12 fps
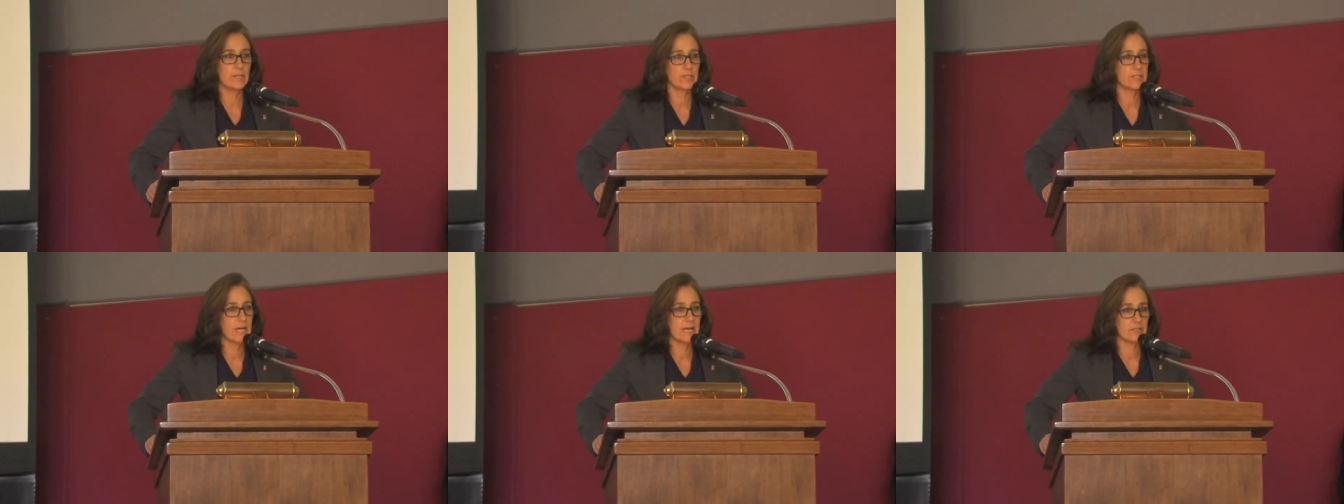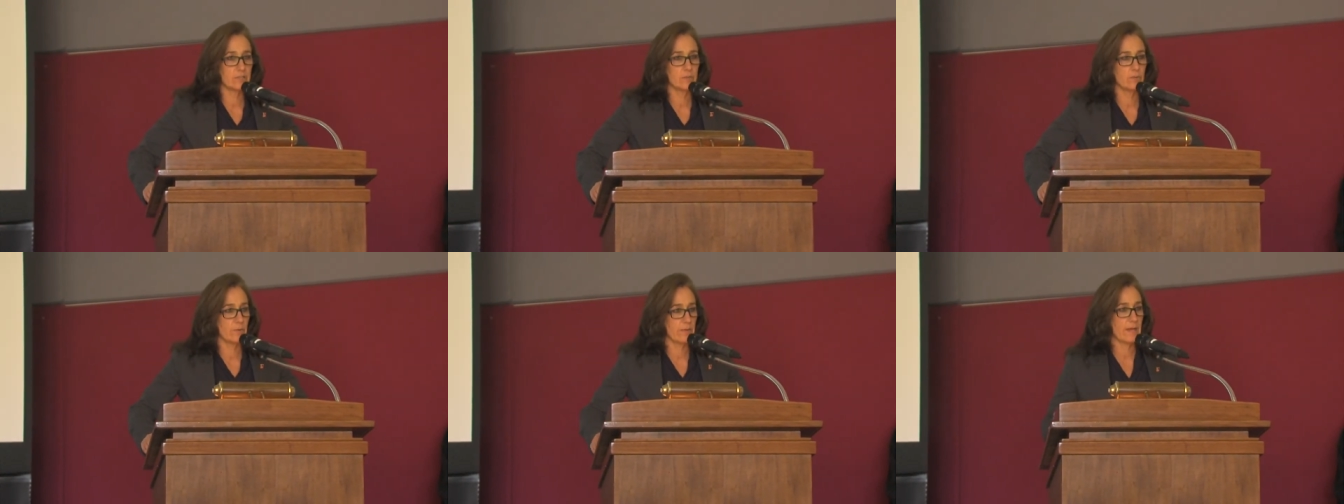We could not
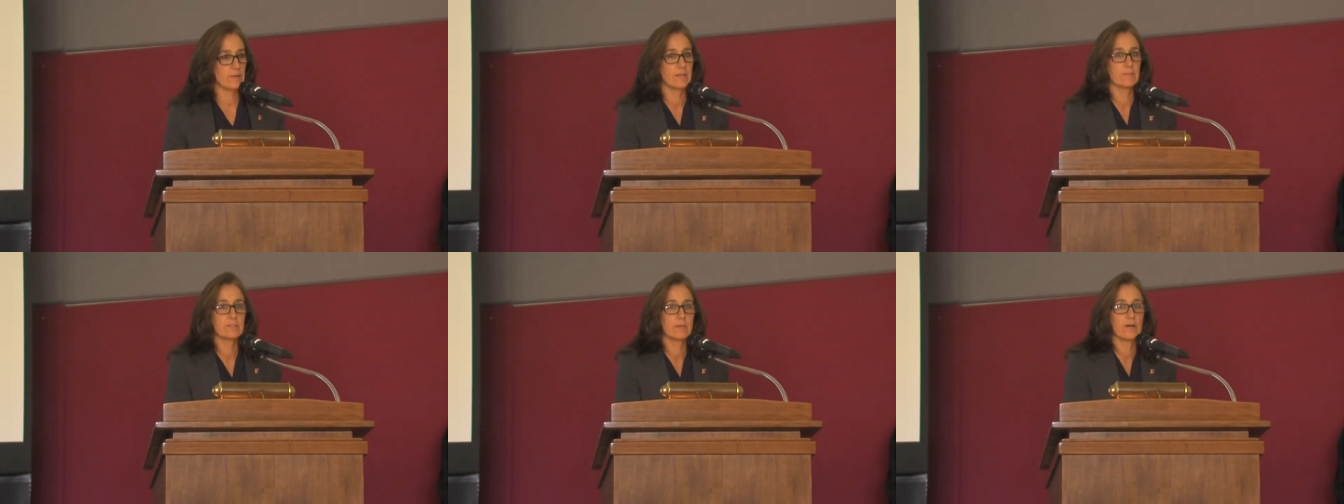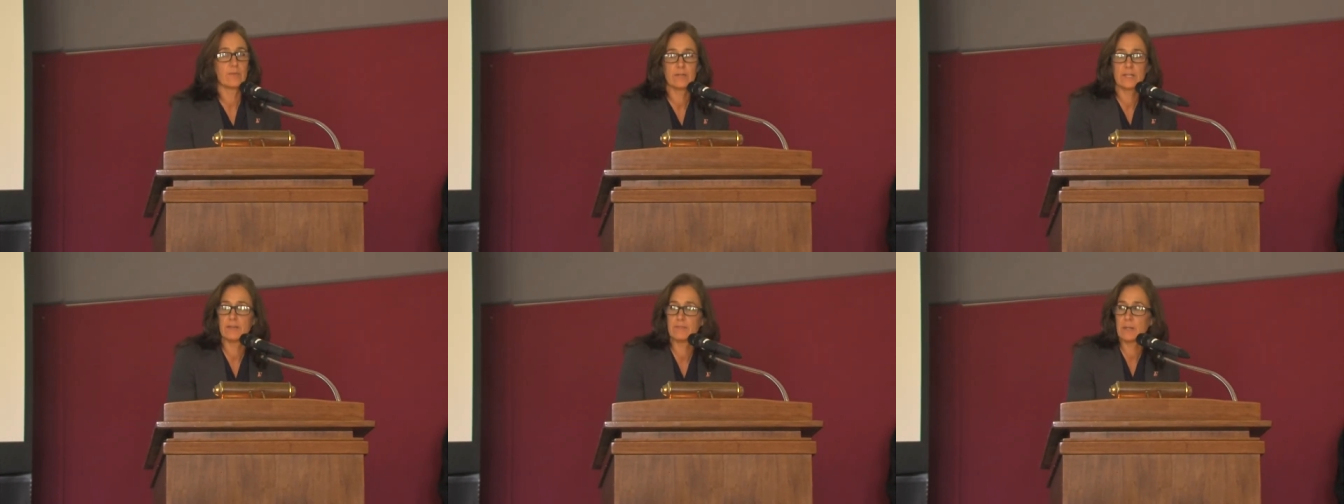do it without him, so I want
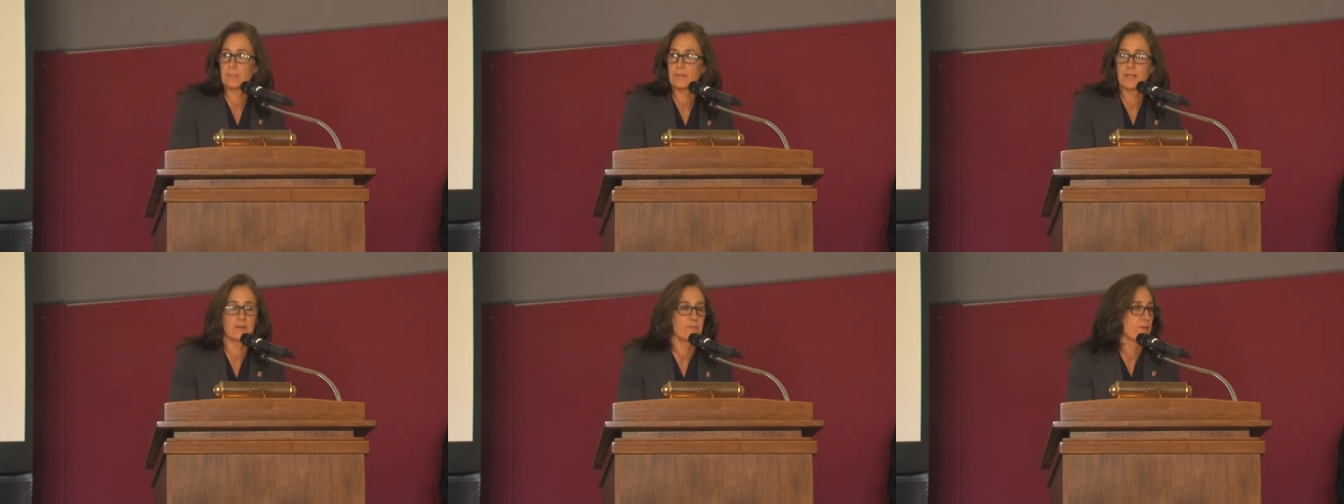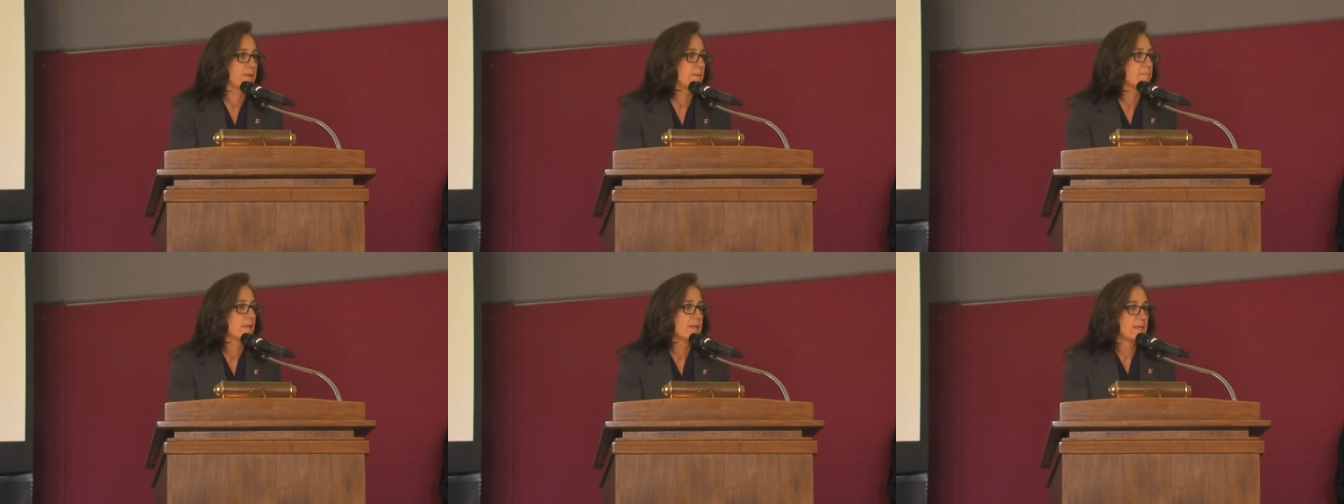to give it up again for
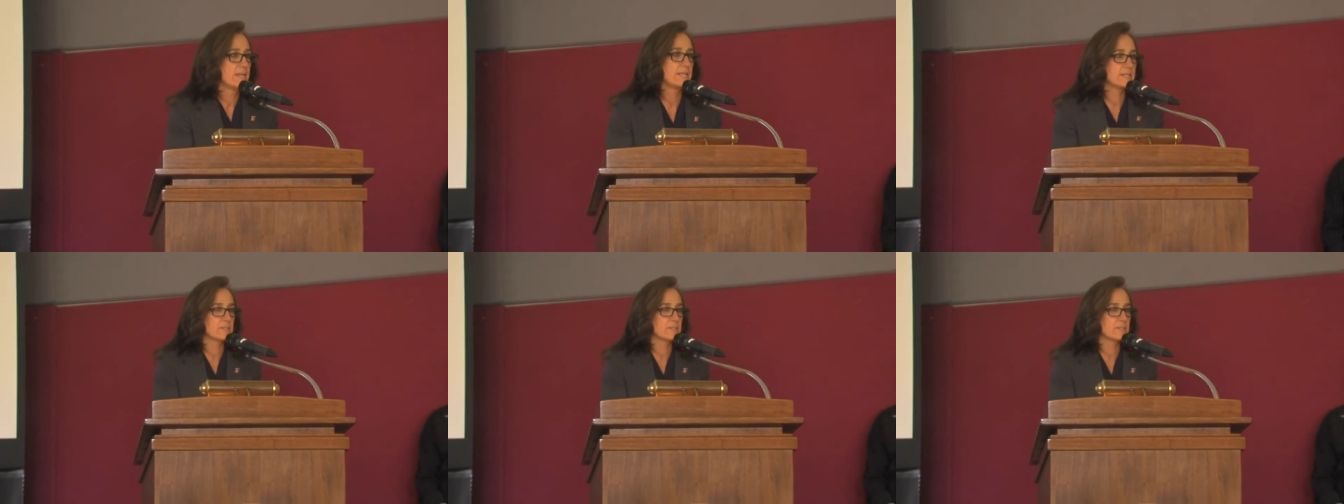him.